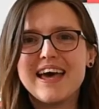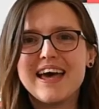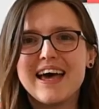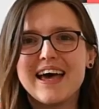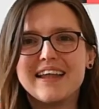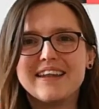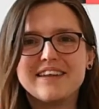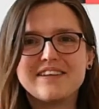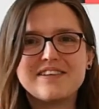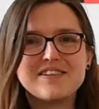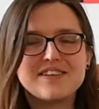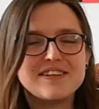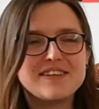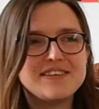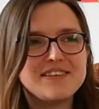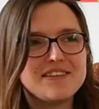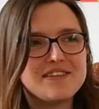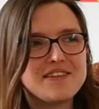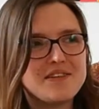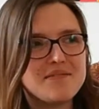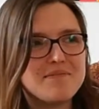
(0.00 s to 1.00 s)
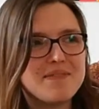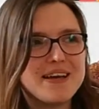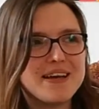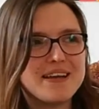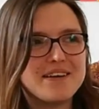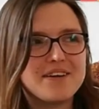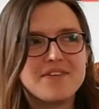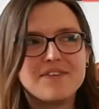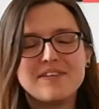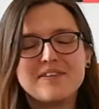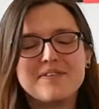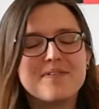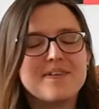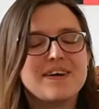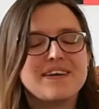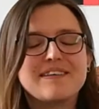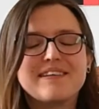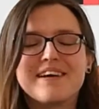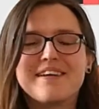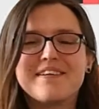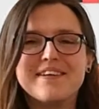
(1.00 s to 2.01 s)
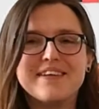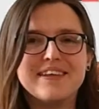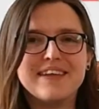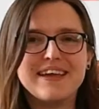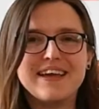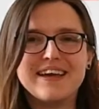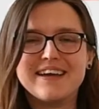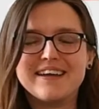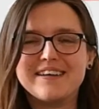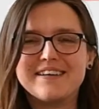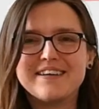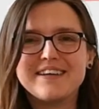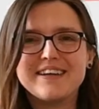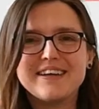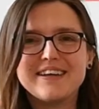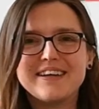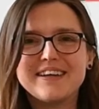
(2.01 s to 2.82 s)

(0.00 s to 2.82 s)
And the choices you made always worked out in the end.